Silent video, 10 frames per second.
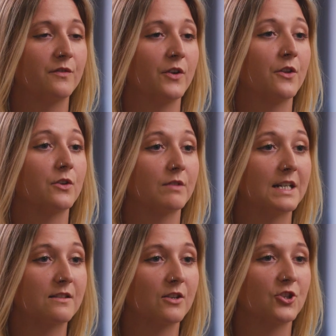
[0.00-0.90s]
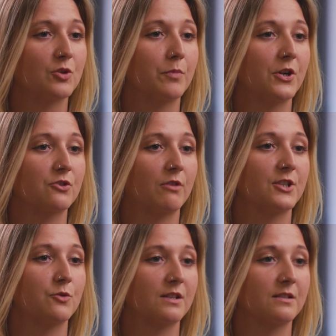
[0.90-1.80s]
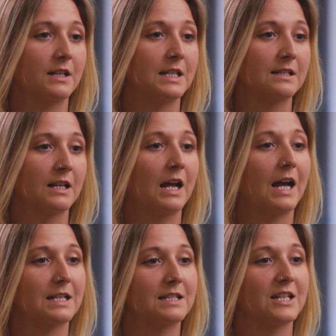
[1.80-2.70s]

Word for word: further research and postgraduate studies, and